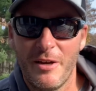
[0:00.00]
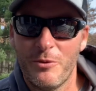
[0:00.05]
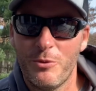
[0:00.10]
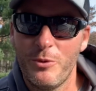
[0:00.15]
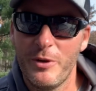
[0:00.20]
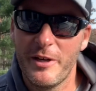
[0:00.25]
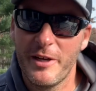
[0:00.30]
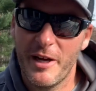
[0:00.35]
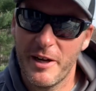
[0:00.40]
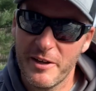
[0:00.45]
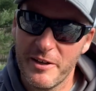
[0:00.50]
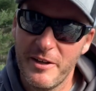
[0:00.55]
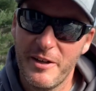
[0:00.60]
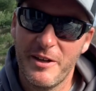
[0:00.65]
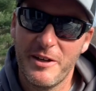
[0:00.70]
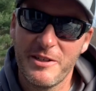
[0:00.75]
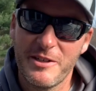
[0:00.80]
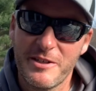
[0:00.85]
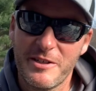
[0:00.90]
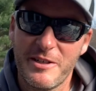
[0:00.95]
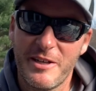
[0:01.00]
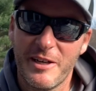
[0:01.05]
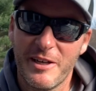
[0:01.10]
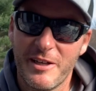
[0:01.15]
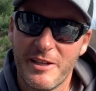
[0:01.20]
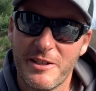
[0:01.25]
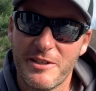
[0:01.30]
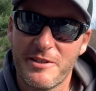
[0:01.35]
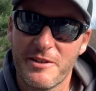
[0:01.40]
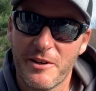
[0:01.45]
We got a nice
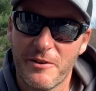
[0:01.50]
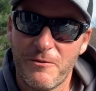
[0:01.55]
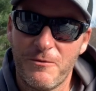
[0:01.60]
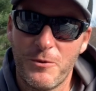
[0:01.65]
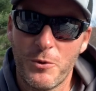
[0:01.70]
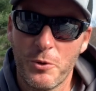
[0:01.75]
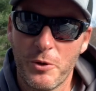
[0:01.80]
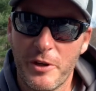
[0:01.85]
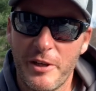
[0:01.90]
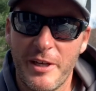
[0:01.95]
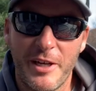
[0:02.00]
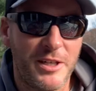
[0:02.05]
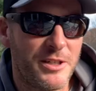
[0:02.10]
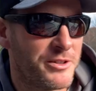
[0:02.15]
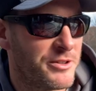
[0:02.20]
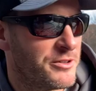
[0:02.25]
day. It's like 48